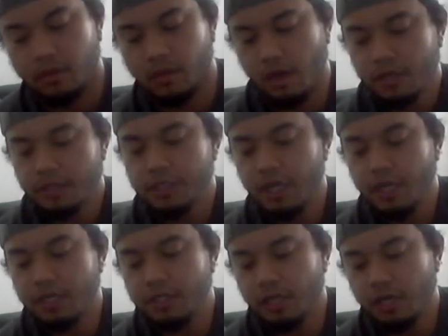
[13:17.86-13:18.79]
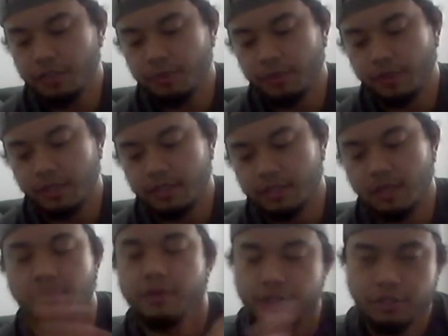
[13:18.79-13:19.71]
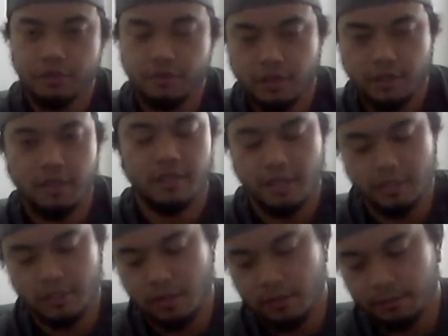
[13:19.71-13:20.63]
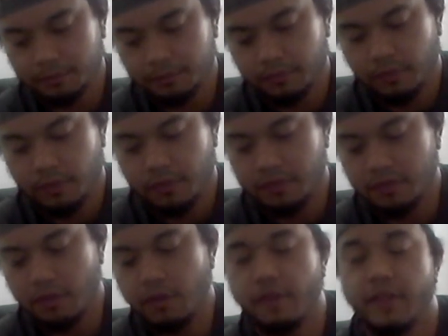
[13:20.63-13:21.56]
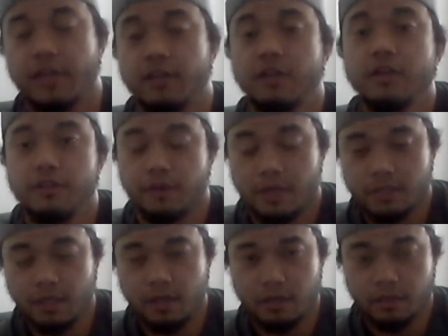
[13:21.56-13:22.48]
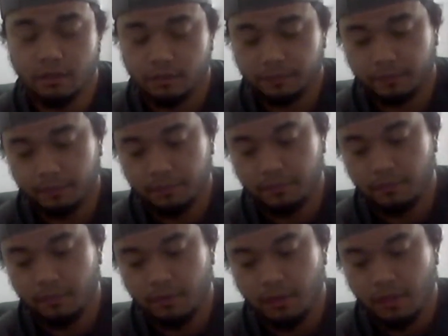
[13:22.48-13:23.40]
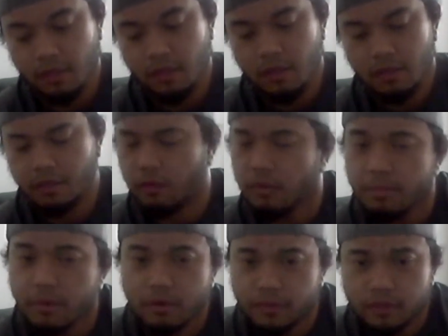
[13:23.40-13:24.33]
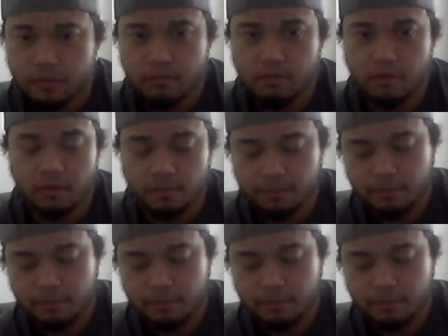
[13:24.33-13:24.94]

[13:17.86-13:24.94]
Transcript: God changed Joshua and some of the children in the desert so that they could trust God. They weren't perfect, no.